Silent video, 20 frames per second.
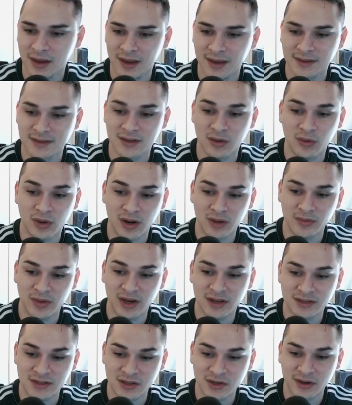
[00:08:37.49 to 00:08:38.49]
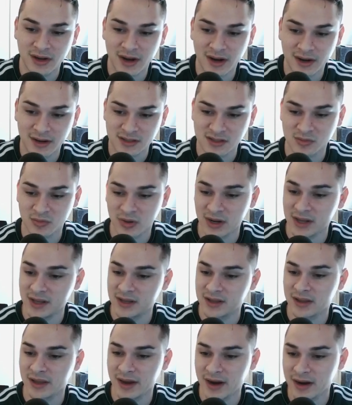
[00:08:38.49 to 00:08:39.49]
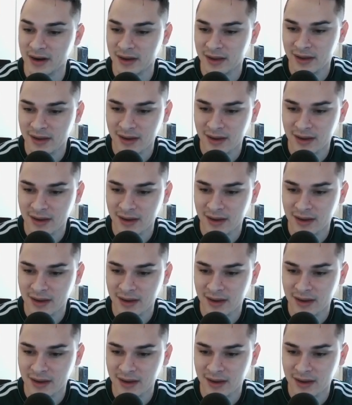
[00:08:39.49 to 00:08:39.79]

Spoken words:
So what I'm going to do here, it's pretty clear.